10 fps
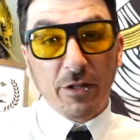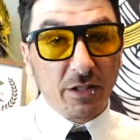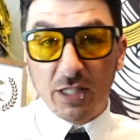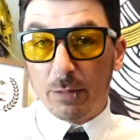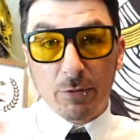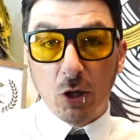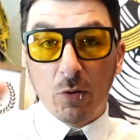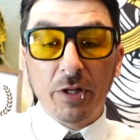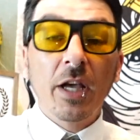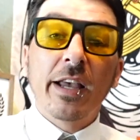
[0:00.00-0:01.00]
it, keep
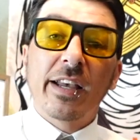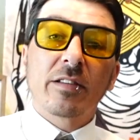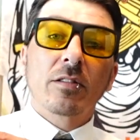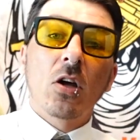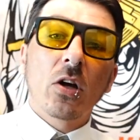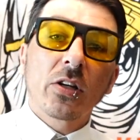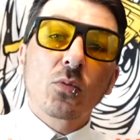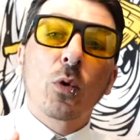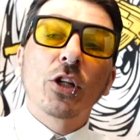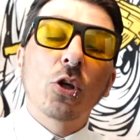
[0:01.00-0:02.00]
going. As long as
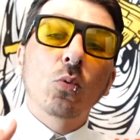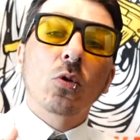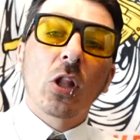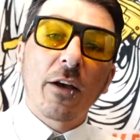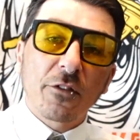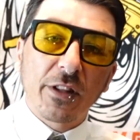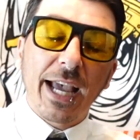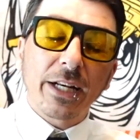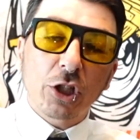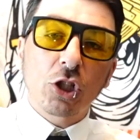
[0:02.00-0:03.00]
when you left
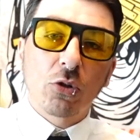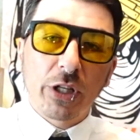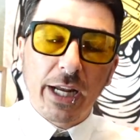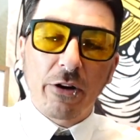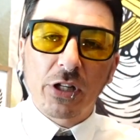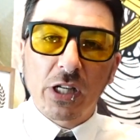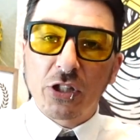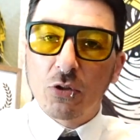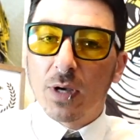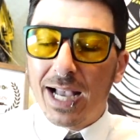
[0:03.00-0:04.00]
that shooting area,
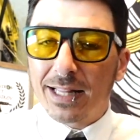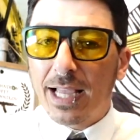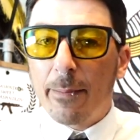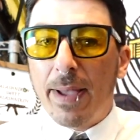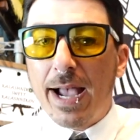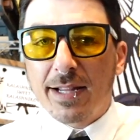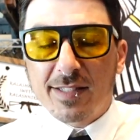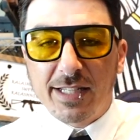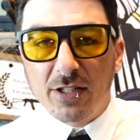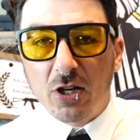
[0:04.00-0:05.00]
you had that
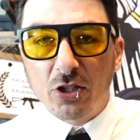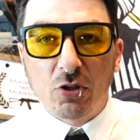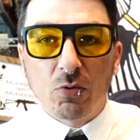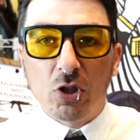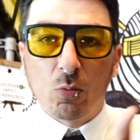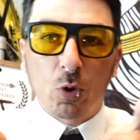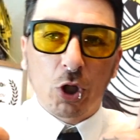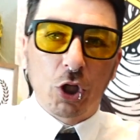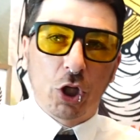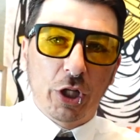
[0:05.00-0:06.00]
magazine on you, you were
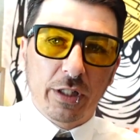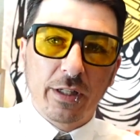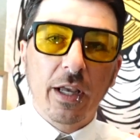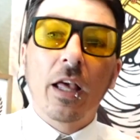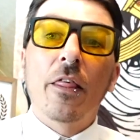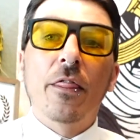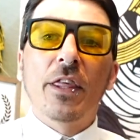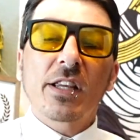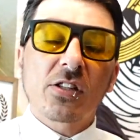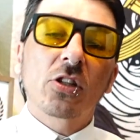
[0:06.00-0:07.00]
good.
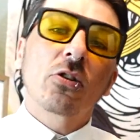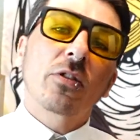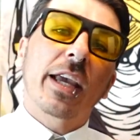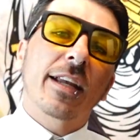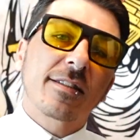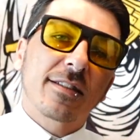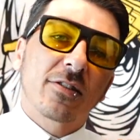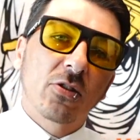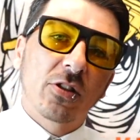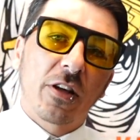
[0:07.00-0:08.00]
This year they
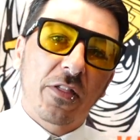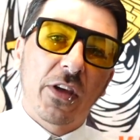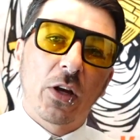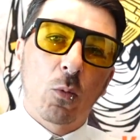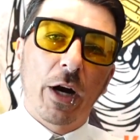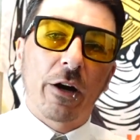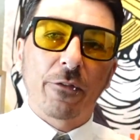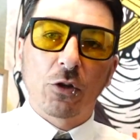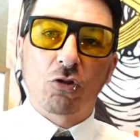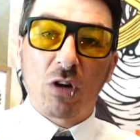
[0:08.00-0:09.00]
instituted a thing where
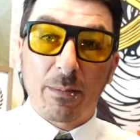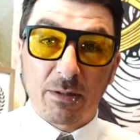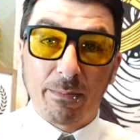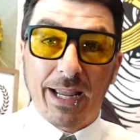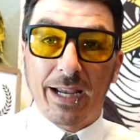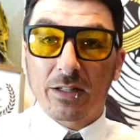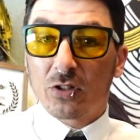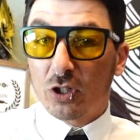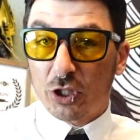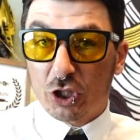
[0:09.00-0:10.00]
if you dropped a mag,
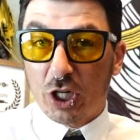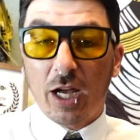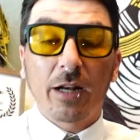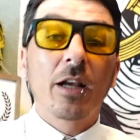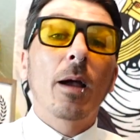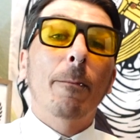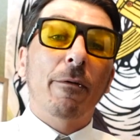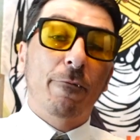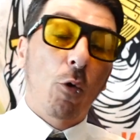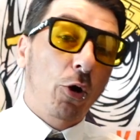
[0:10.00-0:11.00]
took a shot,
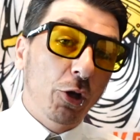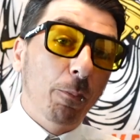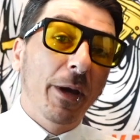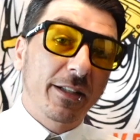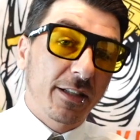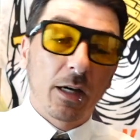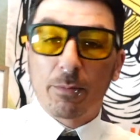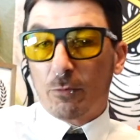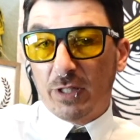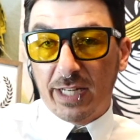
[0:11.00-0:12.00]
before you picked it up
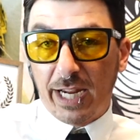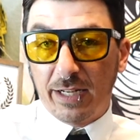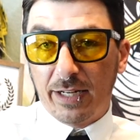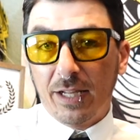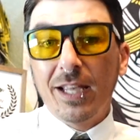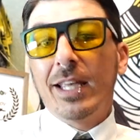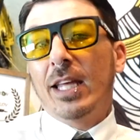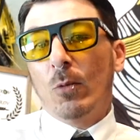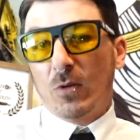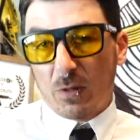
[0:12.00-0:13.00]
and retained it,
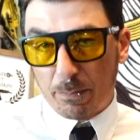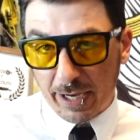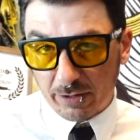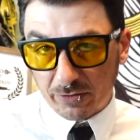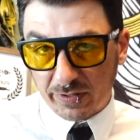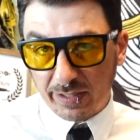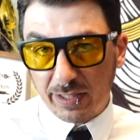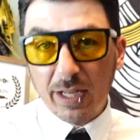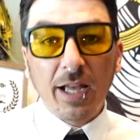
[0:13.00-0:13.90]
it was a penalty.